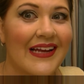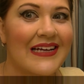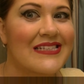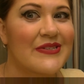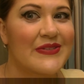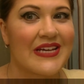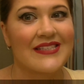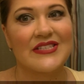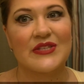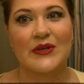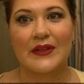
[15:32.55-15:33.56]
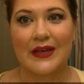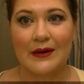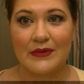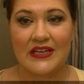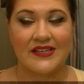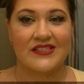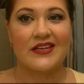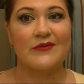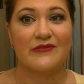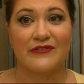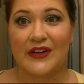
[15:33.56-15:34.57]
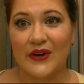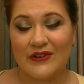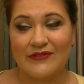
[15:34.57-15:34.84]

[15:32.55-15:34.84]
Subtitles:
I do tend to do that because I am very,